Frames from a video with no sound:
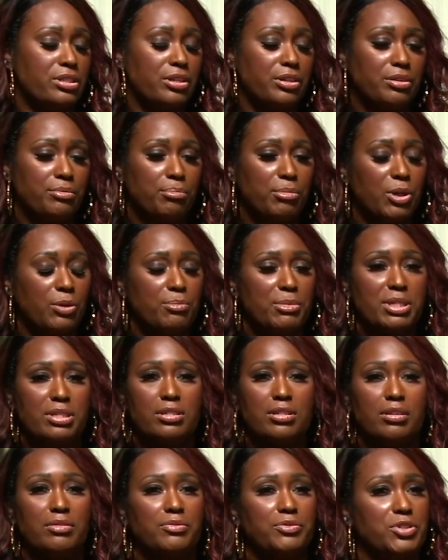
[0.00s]
there
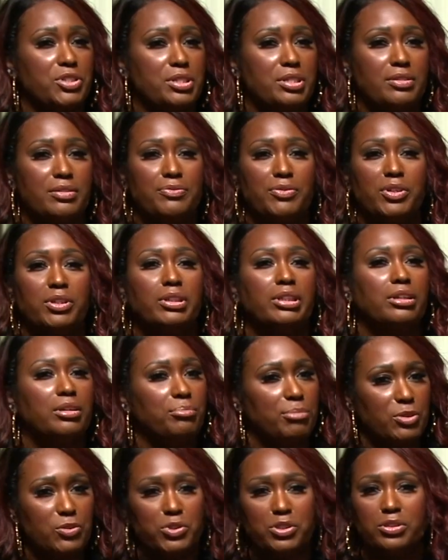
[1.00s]
moments of just feeling
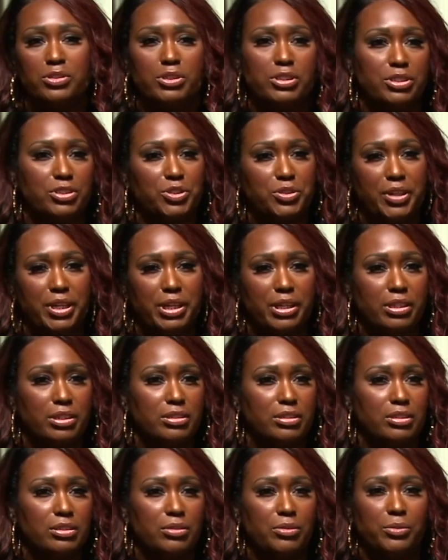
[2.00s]
emotionally
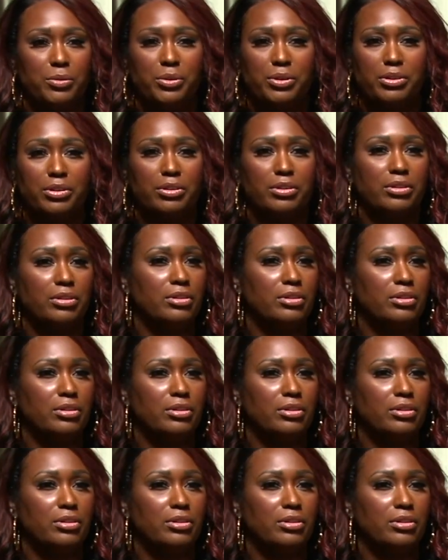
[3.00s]
drained? Or?